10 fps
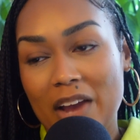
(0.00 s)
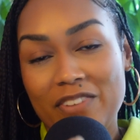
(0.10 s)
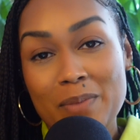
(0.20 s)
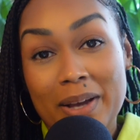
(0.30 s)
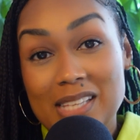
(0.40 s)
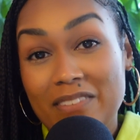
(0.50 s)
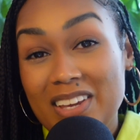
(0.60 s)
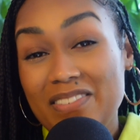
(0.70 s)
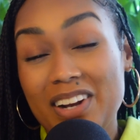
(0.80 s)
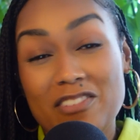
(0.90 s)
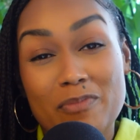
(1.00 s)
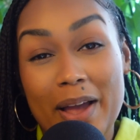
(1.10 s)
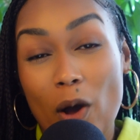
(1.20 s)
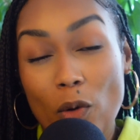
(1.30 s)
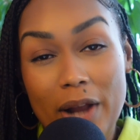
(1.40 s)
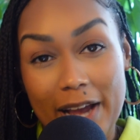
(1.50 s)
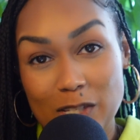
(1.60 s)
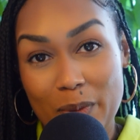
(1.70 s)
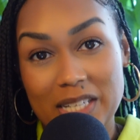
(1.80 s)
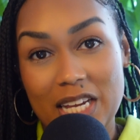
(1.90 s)
I freed myself even of my own
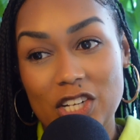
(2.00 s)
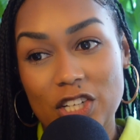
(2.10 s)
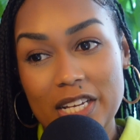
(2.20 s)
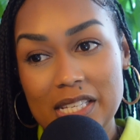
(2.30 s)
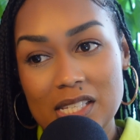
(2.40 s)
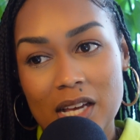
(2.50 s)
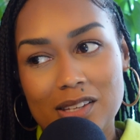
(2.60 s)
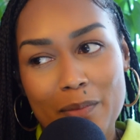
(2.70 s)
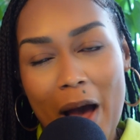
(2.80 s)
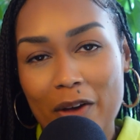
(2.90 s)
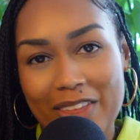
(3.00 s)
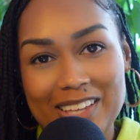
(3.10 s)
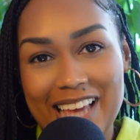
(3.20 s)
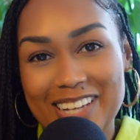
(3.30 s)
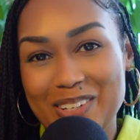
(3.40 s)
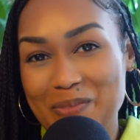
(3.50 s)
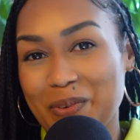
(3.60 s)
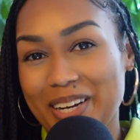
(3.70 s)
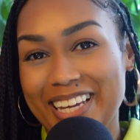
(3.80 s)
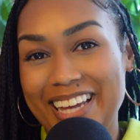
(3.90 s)
expectations. Somehow things ended
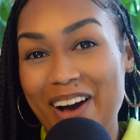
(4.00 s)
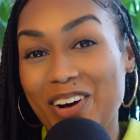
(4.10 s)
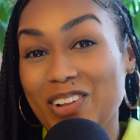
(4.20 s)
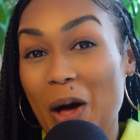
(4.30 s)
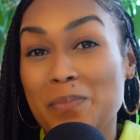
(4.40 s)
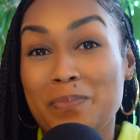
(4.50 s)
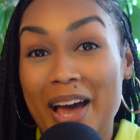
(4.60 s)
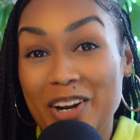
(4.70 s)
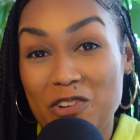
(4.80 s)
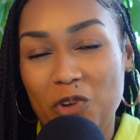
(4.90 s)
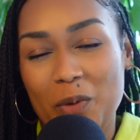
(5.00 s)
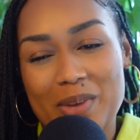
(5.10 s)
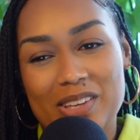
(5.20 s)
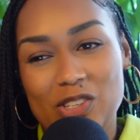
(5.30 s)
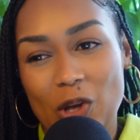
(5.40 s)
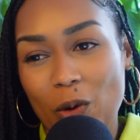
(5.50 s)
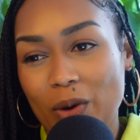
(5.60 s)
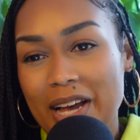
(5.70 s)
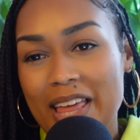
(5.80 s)
up working out a lot better for me. So